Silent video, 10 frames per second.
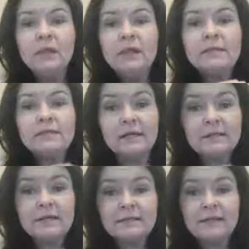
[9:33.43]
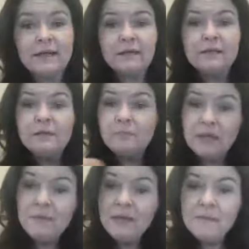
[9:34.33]
Sell, sell, sell,
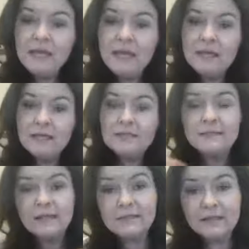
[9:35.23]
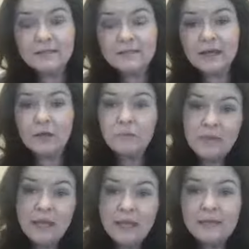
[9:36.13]
me, sell, sell, sell,
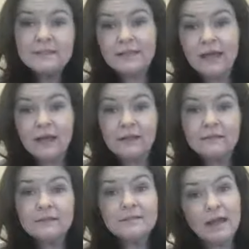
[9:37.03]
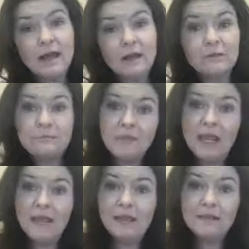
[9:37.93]
me, sell,
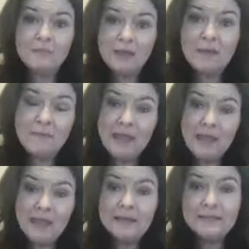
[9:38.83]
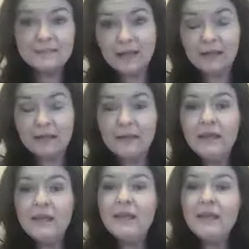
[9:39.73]
me, sell.
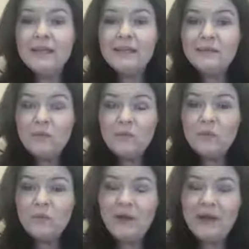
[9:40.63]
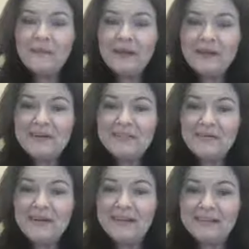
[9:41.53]
Why am I going to
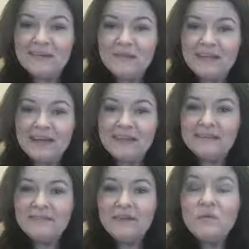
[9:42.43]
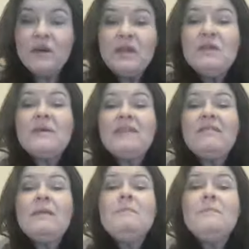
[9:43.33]
do anything with that, right? What are you
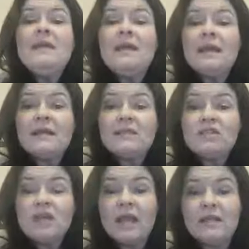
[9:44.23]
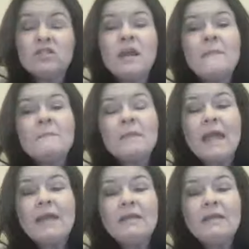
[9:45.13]
giving me in exchange? And,